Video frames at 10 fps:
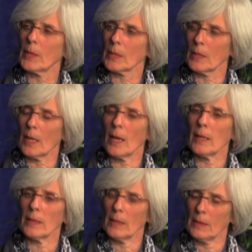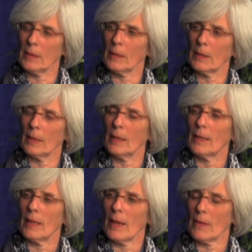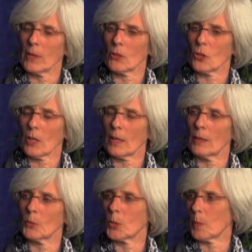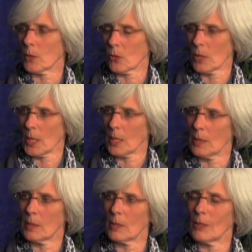It's not easy having a child with special needs.